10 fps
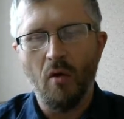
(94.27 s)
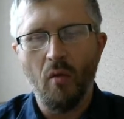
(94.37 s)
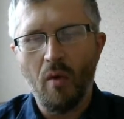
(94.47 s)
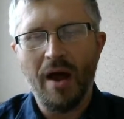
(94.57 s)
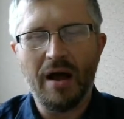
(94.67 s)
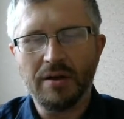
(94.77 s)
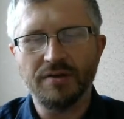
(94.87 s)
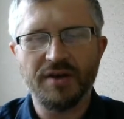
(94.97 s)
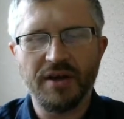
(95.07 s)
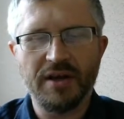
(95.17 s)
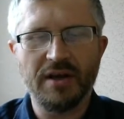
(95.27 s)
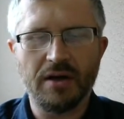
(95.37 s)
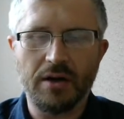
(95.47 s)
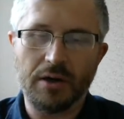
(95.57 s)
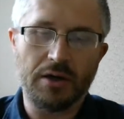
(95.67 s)
well the
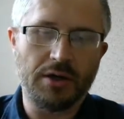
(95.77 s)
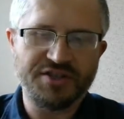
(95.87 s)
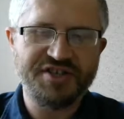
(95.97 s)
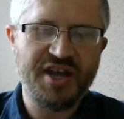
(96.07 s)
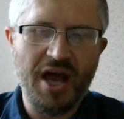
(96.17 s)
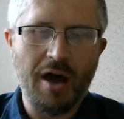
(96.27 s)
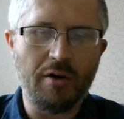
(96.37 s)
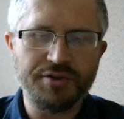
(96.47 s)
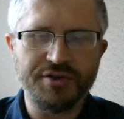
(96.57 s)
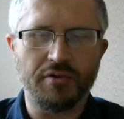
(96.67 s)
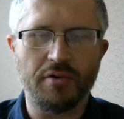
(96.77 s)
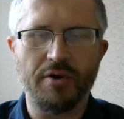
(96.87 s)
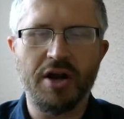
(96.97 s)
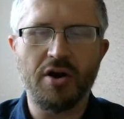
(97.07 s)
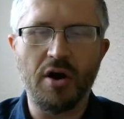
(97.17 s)
uh, scout or
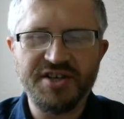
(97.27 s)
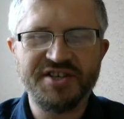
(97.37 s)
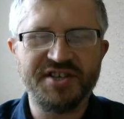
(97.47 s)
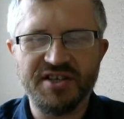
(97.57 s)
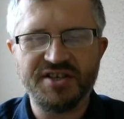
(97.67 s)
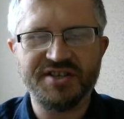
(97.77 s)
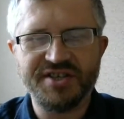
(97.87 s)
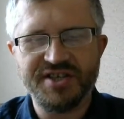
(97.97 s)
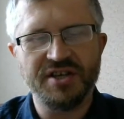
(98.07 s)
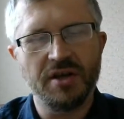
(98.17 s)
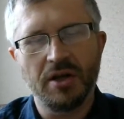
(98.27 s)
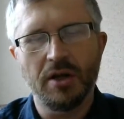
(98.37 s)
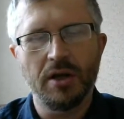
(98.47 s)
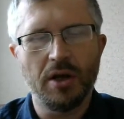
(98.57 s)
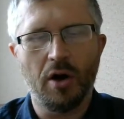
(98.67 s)
reconnaissance
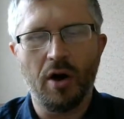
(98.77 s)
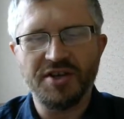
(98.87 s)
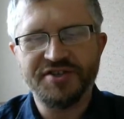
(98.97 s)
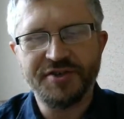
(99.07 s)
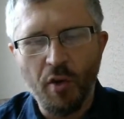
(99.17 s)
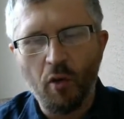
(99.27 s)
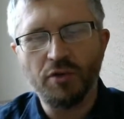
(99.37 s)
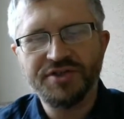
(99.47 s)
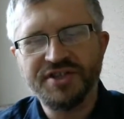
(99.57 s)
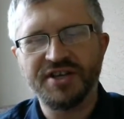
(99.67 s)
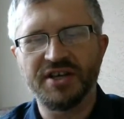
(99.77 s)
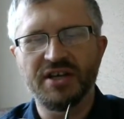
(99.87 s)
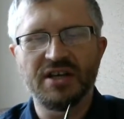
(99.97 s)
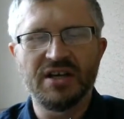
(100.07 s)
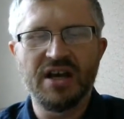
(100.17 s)
you know assault
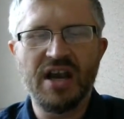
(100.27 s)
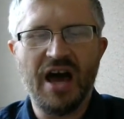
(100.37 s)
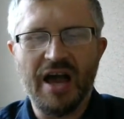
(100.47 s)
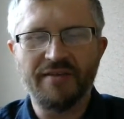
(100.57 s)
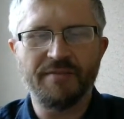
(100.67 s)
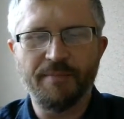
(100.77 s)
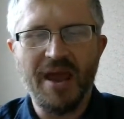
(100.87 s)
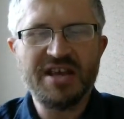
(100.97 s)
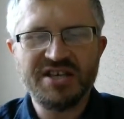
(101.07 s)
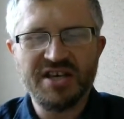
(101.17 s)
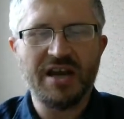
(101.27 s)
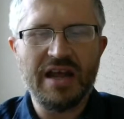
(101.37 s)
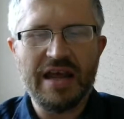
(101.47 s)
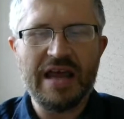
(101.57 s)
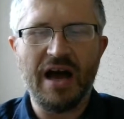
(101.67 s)
knife
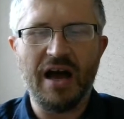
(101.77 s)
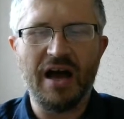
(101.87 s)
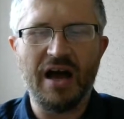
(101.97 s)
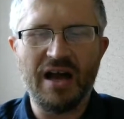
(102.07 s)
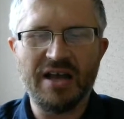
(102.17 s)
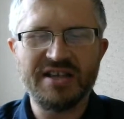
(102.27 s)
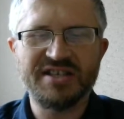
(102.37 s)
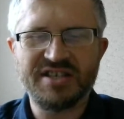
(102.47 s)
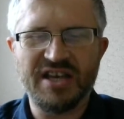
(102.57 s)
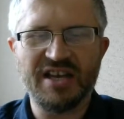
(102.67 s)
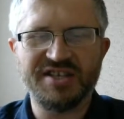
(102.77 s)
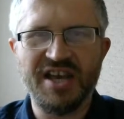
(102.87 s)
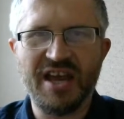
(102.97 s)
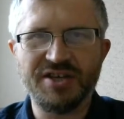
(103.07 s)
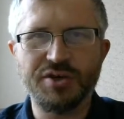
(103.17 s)
basically uh, it's a
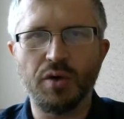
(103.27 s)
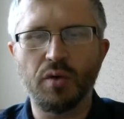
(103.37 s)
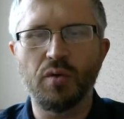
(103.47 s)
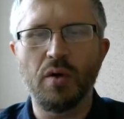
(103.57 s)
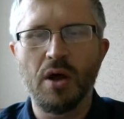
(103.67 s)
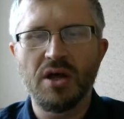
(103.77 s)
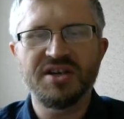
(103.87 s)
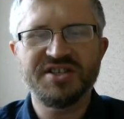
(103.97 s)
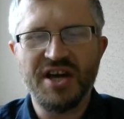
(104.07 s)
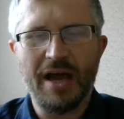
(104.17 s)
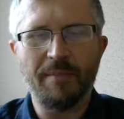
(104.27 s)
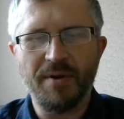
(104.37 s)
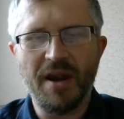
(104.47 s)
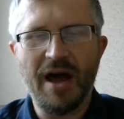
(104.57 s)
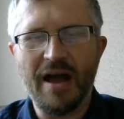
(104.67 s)
tanto type
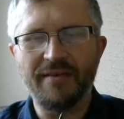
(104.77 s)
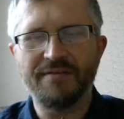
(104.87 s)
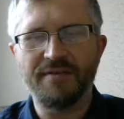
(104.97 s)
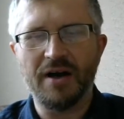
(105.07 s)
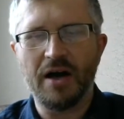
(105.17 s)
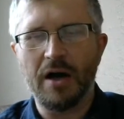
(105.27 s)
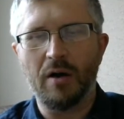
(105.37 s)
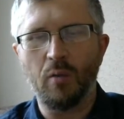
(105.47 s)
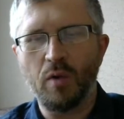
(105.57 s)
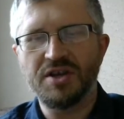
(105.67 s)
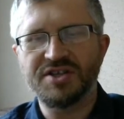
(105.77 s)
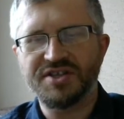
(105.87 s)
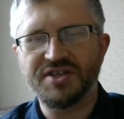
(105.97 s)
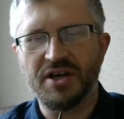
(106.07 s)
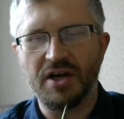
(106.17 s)
knife uh,
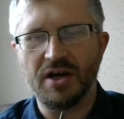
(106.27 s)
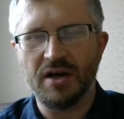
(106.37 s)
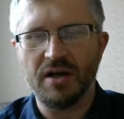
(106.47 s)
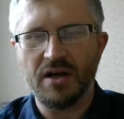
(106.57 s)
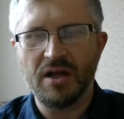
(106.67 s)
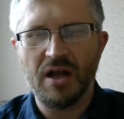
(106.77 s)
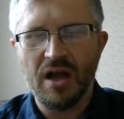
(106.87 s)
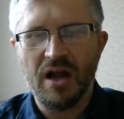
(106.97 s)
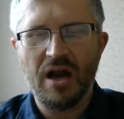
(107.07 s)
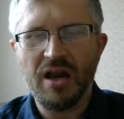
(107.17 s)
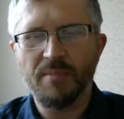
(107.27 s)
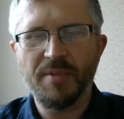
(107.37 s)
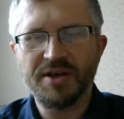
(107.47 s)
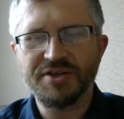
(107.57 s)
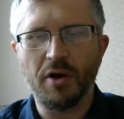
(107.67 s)
with uh, a little
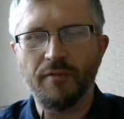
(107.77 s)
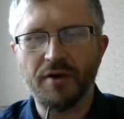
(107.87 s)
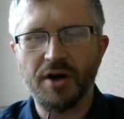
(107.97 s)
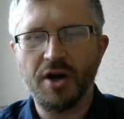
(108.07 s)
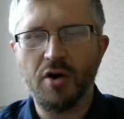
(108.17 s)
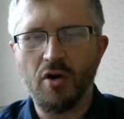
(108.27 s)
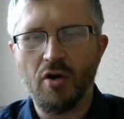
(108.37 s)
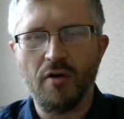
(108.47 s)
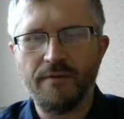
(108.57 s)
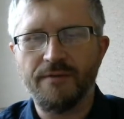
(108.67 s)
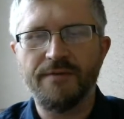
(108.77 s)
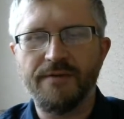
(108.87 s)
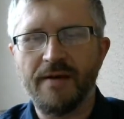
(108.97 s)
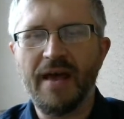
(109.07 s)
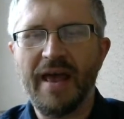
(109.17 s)
bit of a curve
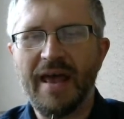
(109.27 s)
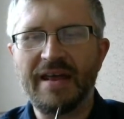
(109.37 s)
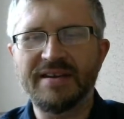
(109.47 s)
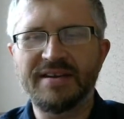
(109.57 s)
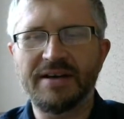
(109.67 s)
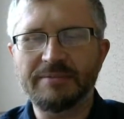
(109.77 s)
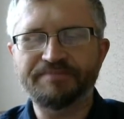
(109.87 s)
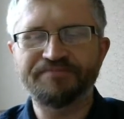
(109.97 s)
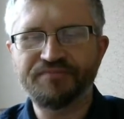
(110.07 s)
and um,